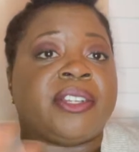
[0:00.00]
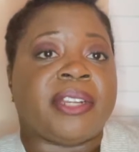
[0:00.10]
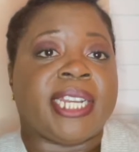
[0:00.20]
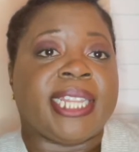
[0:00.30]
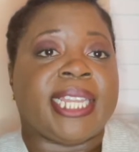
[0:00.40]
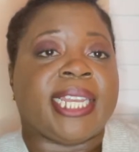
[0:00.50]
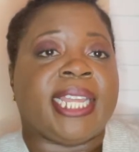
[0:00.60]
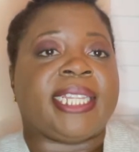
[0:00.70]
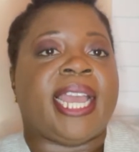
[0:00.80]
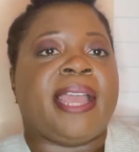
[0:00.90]
or anything like
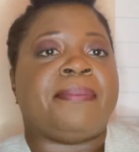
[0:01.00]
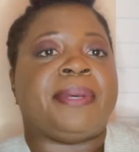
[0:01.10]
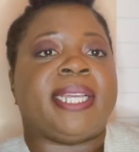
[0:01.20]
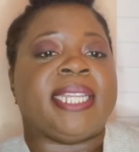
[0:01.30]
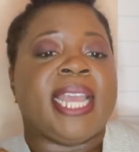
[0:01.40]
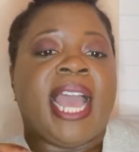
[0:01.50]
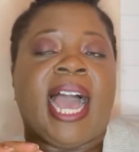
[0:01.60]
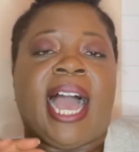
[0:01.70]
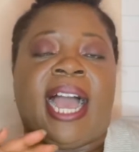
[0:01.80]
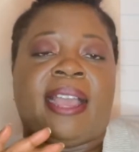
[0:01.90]
that. But
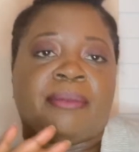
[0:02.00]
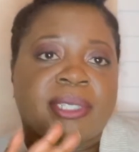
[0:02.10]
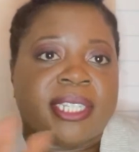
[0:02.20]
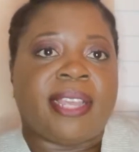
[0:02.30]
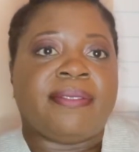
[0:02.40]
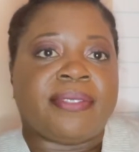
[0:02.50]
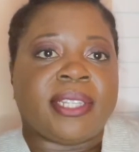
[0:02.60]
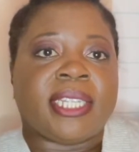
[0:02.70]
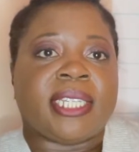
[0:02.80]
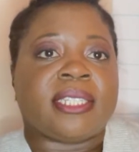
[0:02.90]
I was definitely
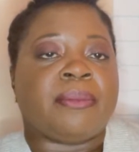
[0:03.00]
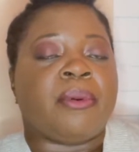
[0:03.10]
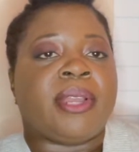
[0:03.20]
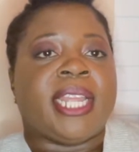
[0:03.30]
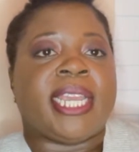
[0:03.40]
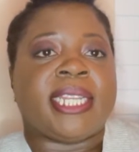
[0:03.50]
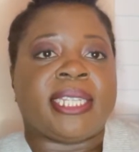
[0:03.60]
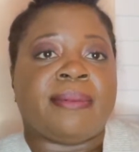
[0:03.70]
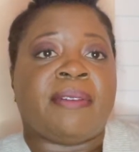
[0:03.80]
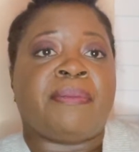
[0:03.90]
disappointed. Anytime
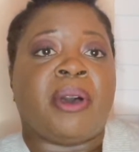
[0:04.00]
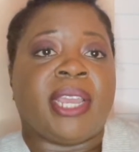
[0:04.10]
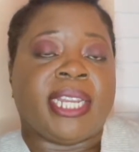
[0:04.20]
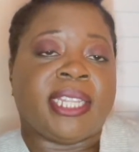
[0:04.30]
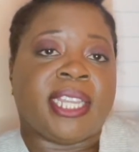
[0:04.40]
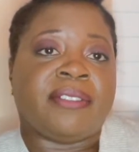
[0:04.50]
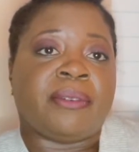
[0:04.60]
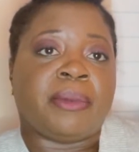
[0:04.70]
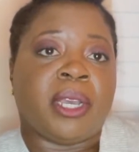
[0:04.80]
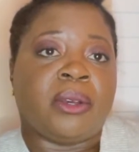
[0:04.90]
I bought anything from
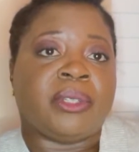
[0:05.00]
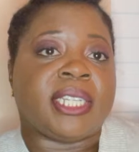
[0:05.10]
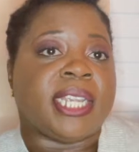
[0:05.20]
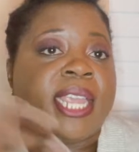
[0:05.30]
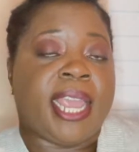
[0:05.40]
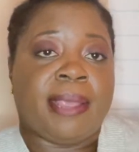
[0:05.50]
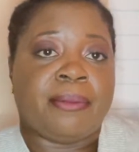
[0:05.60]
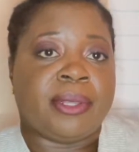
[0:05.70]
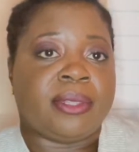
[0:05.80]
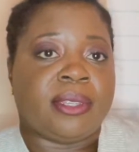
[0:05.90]
Coach, it came
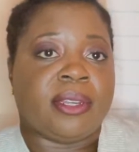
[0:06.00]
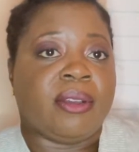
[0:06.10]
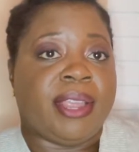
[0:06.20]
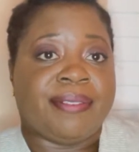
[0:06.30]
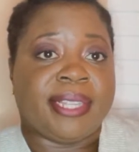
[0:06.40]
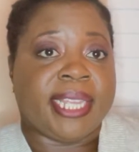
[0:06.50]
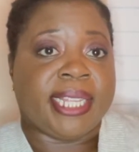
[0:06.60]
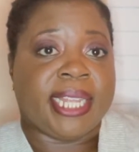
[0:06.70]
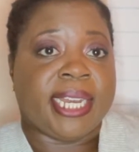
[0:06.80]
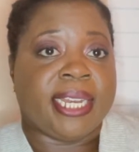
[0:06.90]
with everything
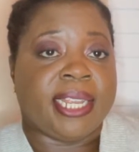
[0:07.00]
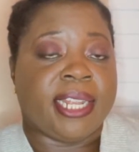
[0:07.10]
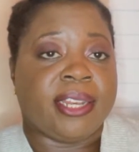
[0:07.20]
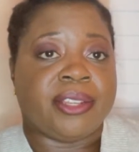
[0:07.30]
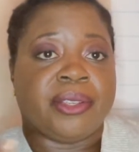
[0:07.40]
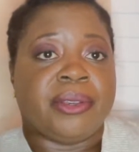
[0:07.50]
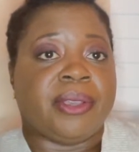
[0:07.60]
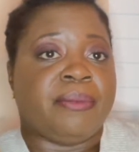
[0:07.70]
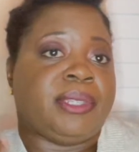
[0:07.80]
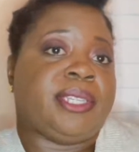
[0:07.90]
that it needed to. It
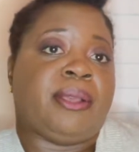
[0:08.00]
was